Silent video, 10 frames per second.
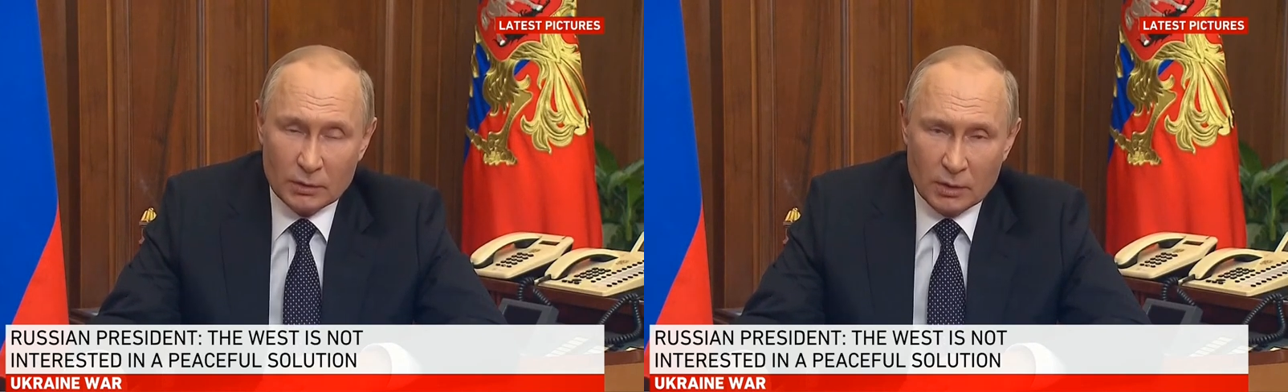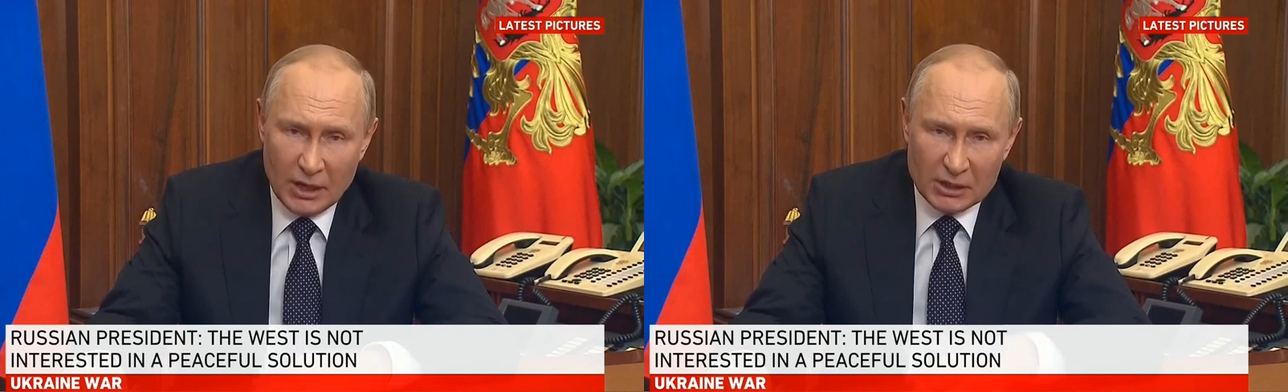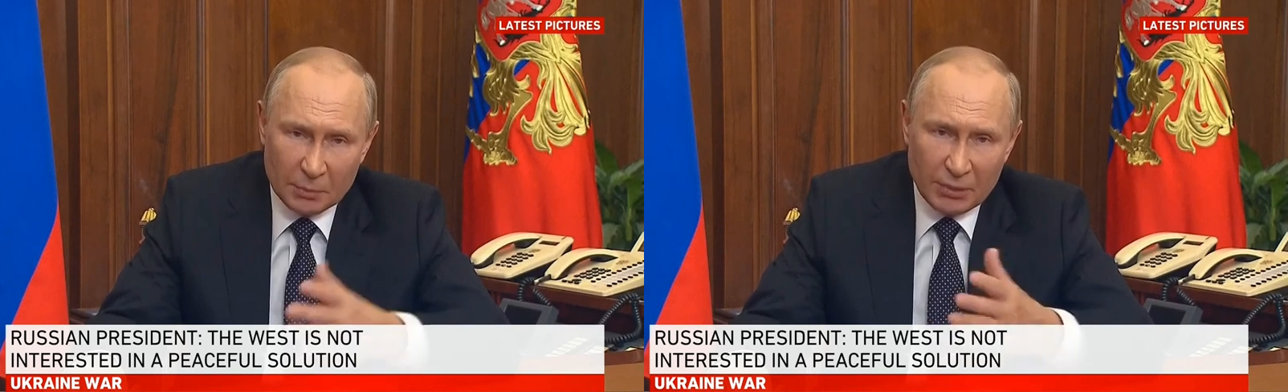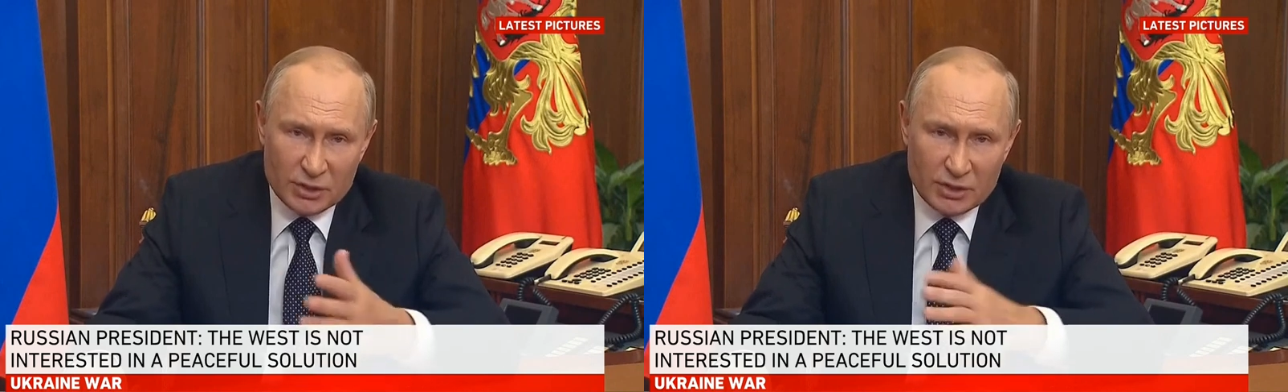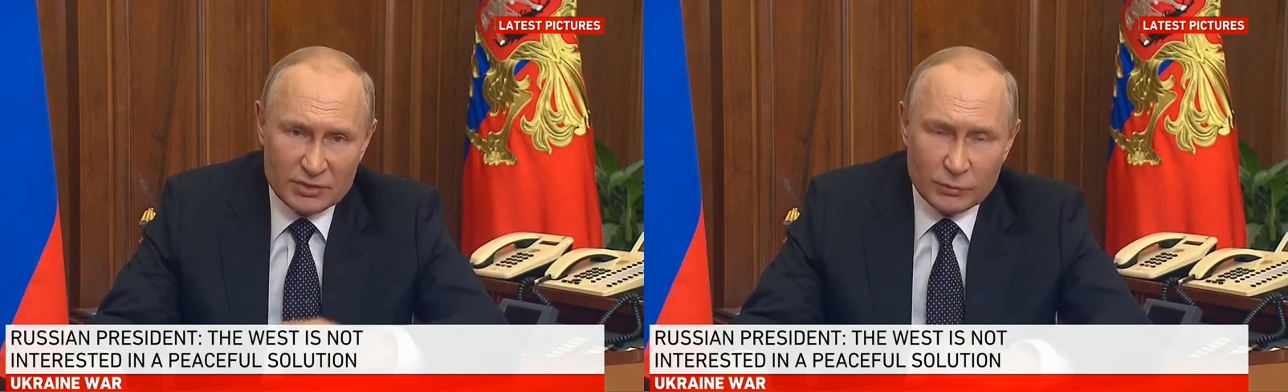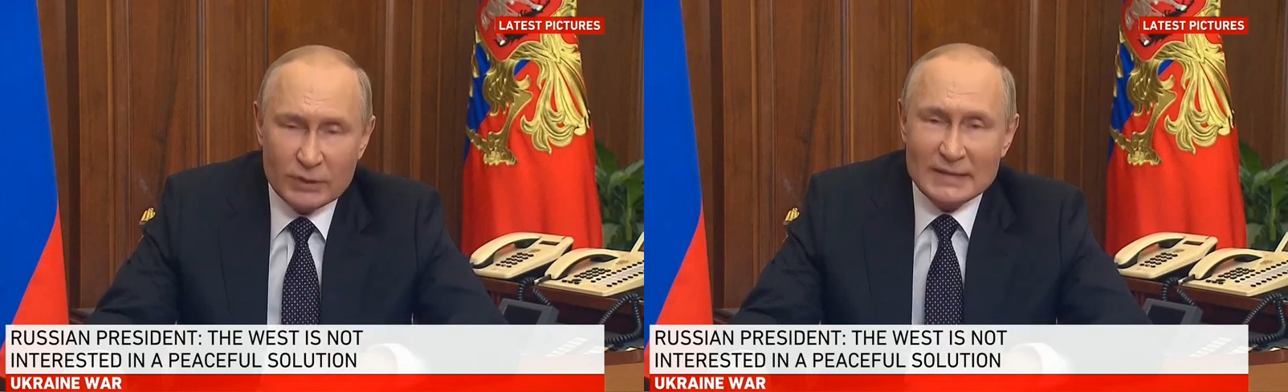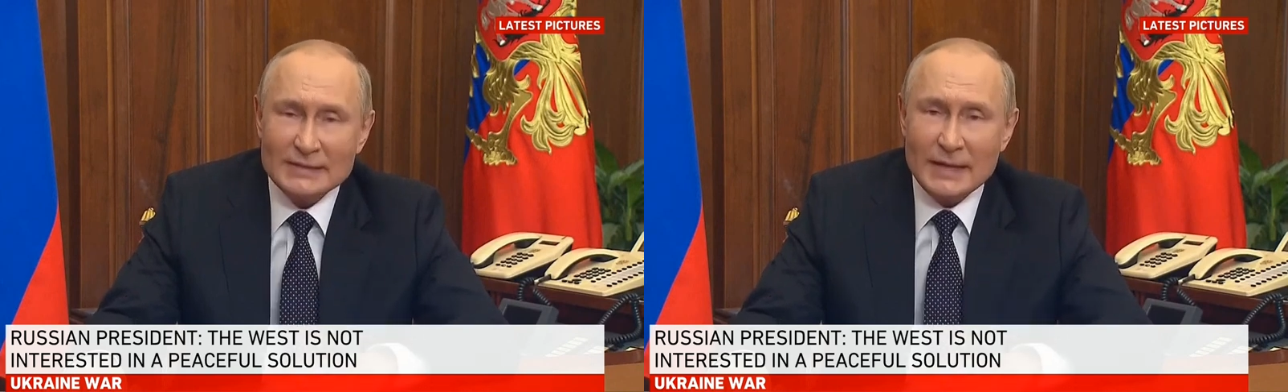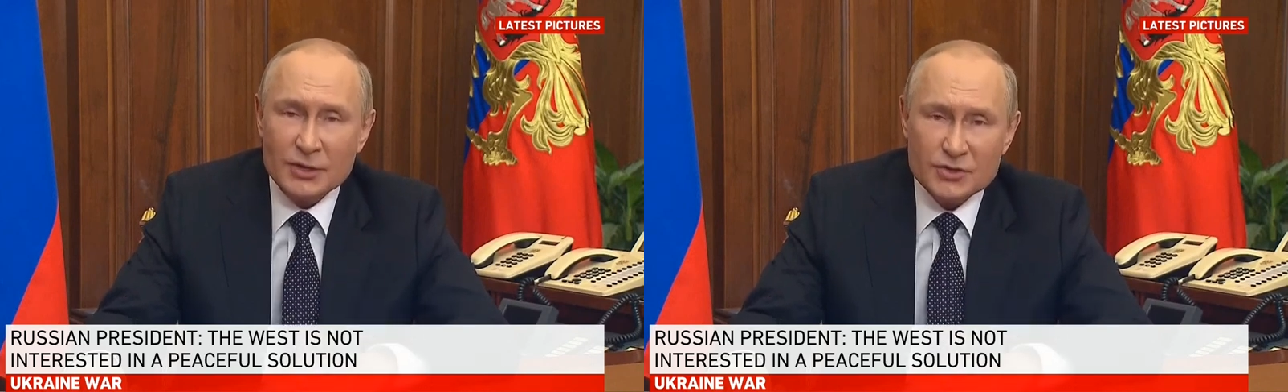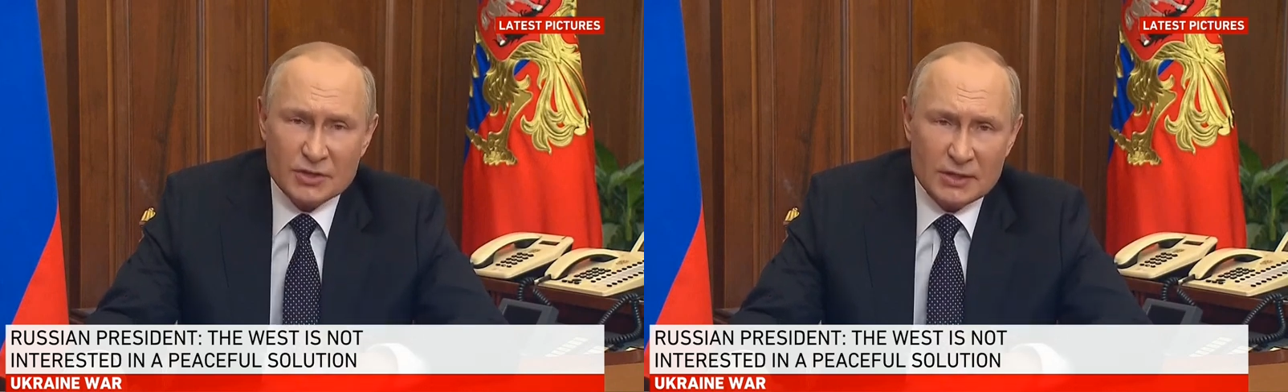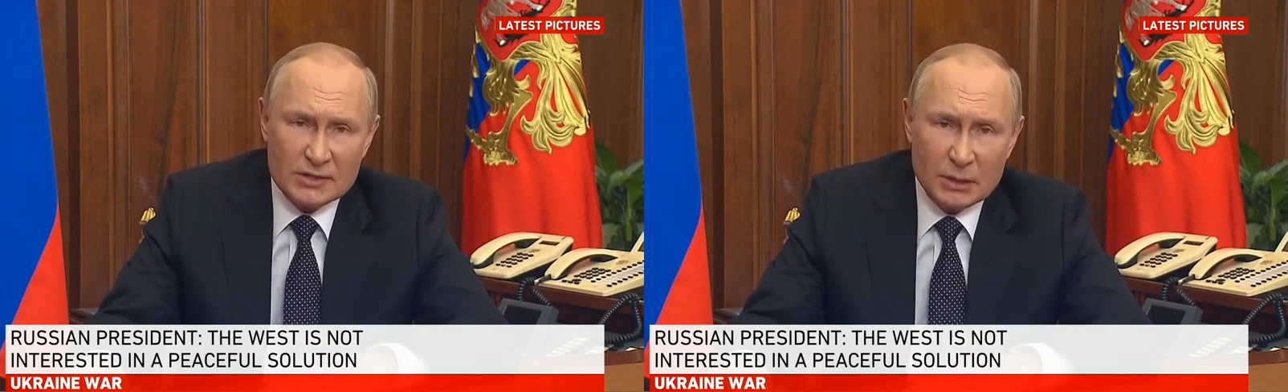of these neo-Nazis on
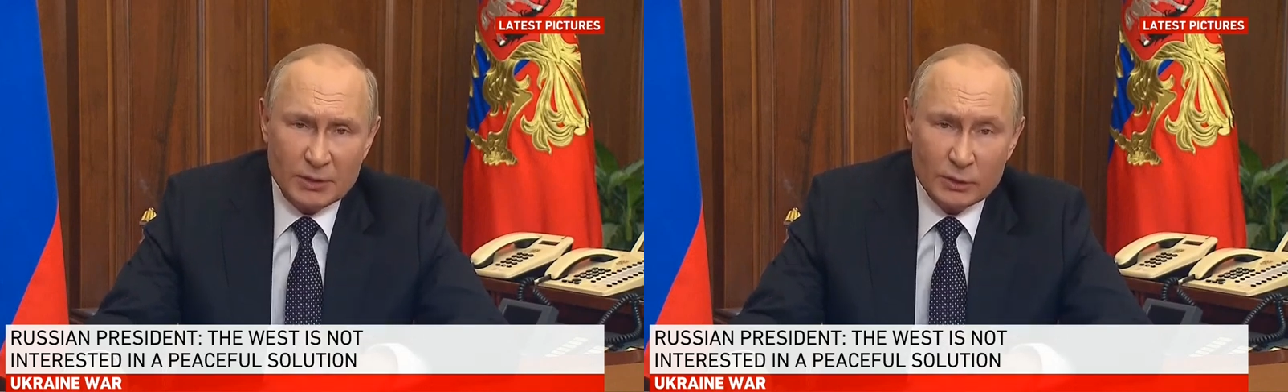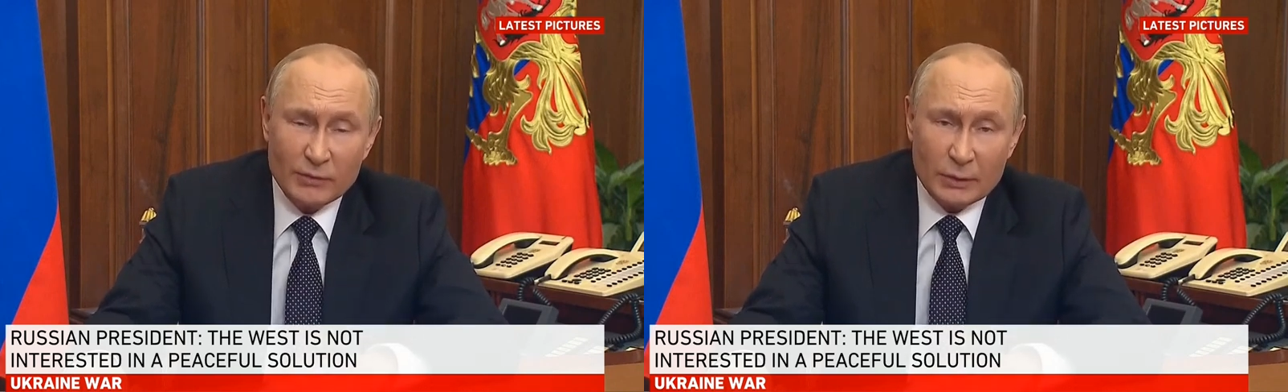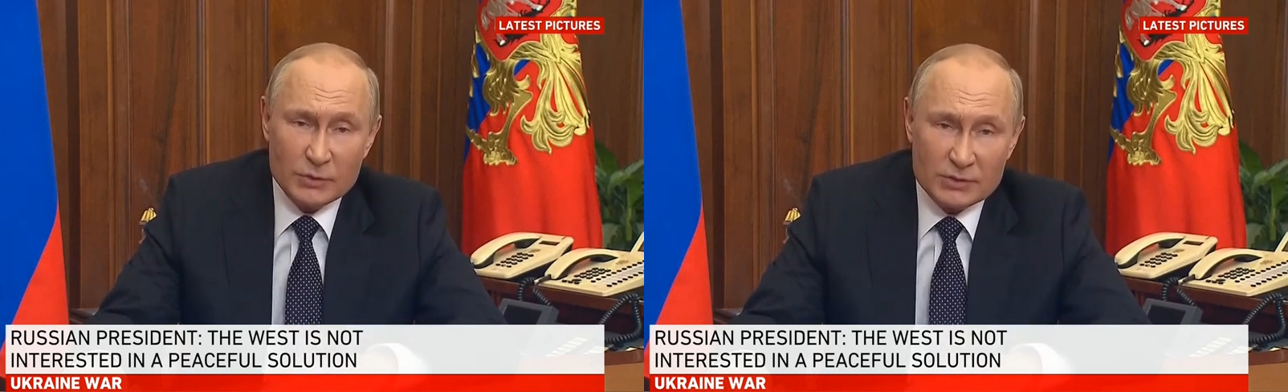the territory,